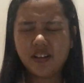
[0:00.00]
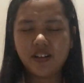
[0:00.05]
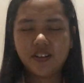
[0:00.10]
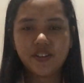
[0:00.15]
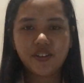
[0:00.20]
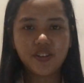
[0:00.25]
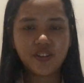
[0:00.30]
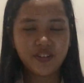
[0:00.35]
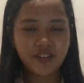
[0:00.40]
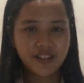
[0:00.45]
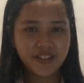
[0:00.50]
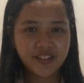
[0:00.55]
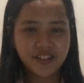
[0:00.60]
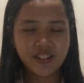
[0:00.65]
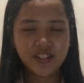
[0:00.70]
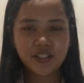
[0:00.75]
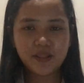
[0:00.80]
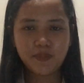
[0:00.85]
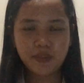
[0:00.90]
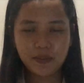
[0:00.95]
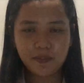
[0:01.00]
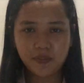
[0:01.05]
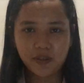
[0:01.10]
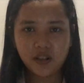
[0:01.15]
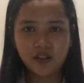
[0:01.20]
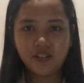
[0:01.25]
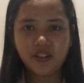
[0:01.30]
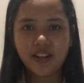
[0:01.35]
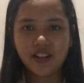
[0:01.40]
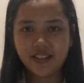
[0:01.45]
Indigenous People,
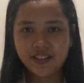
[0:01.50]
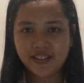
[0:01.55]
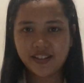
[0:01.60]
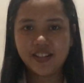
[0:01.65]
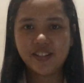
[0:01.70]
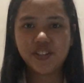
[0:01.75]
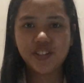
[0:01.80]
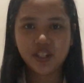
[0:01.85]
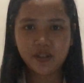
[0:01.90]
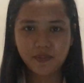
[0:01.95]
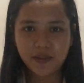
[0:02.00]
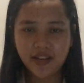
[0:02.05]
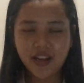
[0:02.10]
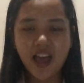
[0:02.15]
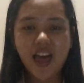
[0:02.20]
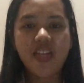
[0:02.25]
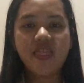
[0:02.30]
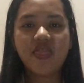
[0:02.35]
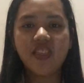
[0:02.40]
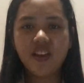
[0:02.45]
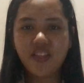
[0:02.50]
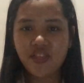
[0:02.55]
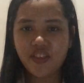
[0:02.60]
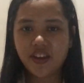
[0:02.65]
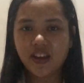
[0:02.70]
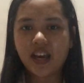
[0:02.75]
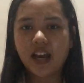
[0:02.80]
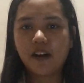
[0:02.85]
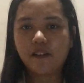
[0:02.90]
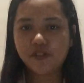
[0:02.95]
ladies and gentlemen, and nothing
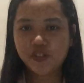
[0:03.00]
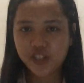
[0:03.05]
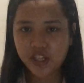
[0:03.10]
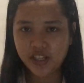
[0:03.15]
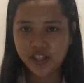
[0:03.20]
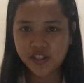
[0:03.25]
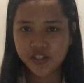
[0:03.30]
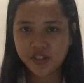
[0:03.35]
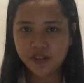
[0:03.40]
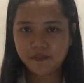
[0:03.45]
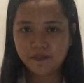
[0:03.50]
have changed.